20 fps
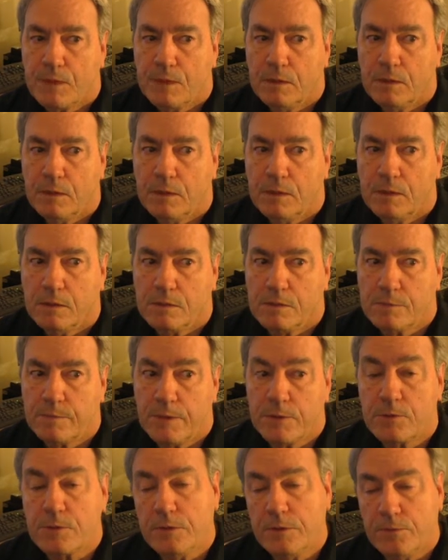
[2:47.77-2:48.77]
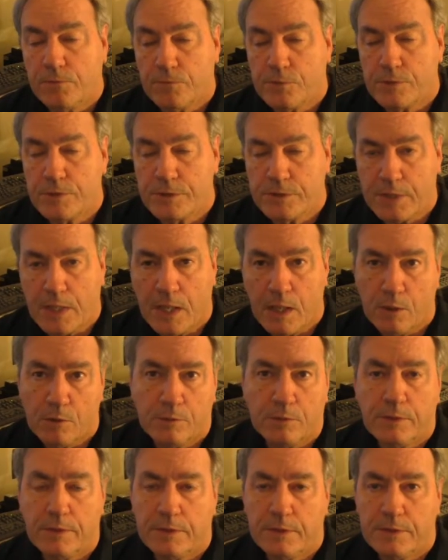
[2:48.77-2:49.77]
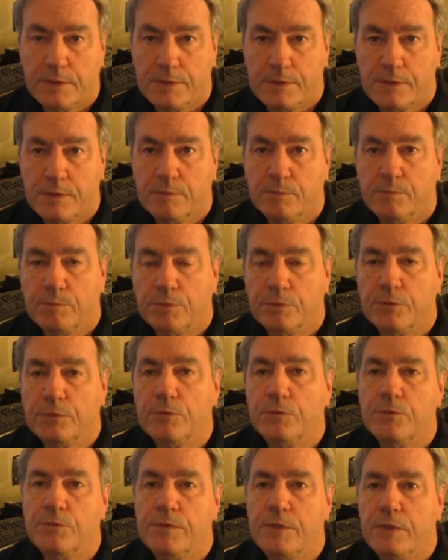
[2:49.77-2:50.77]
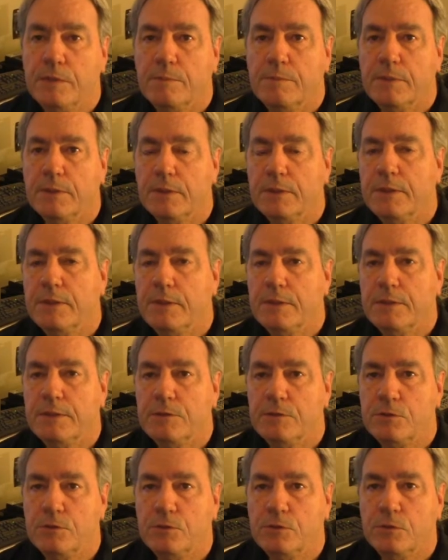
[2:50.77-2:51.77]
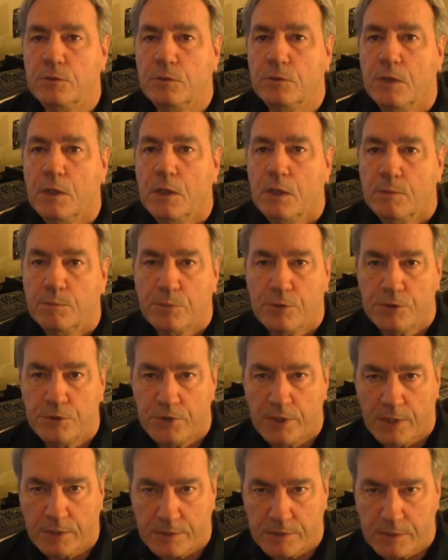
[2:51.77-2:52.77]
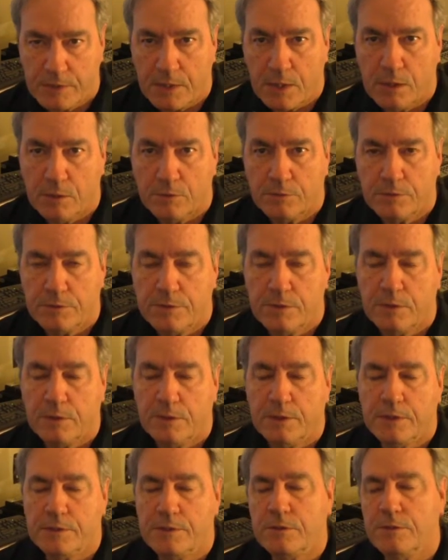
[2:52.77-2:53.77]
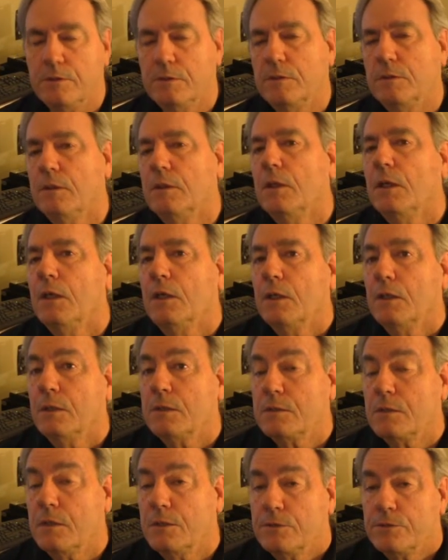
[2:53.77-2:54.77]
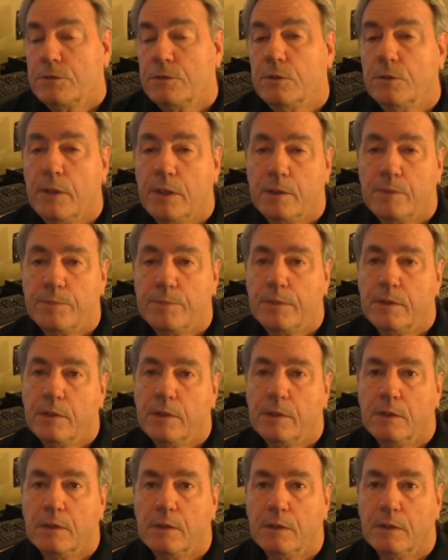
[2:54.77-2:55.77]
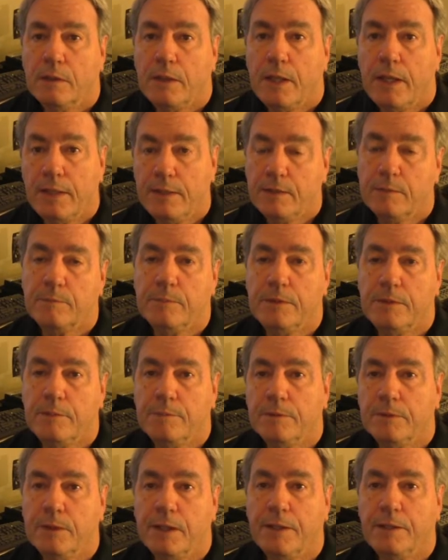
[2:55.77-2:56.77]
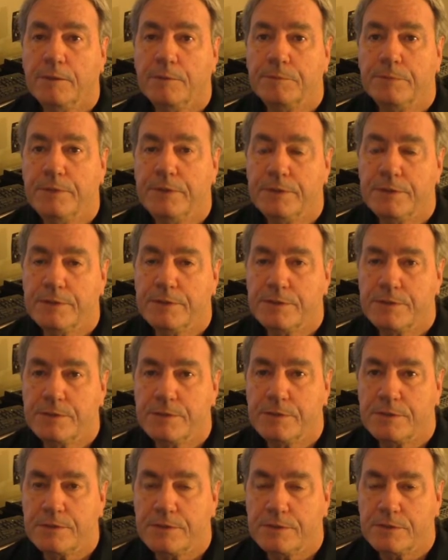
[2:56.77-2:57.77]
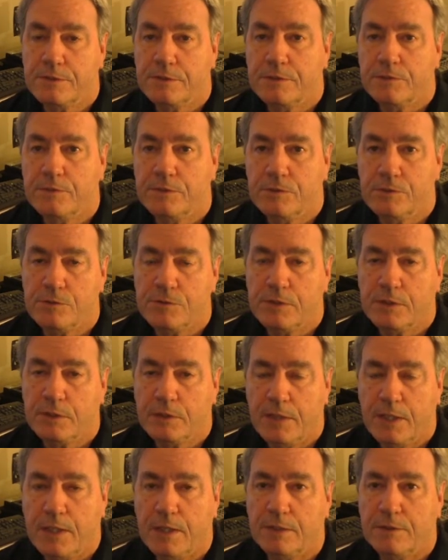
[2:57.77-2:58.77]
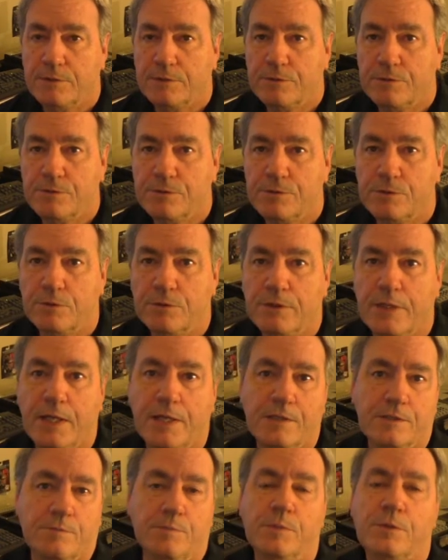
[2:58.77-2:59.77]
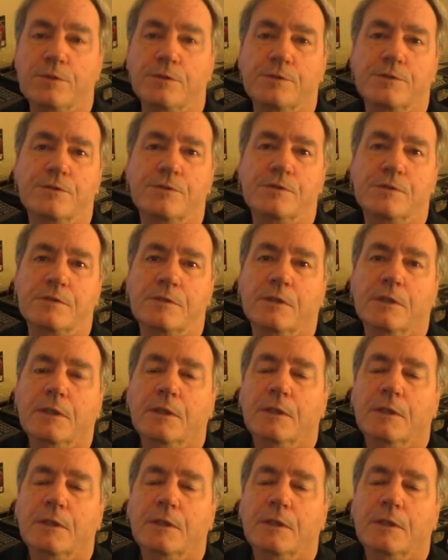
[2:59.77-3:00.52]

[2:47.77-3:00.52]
especially for sound, it has improved the ability to project sound to the listener. It's also helped lighting people out, because instead of using candles or gas burners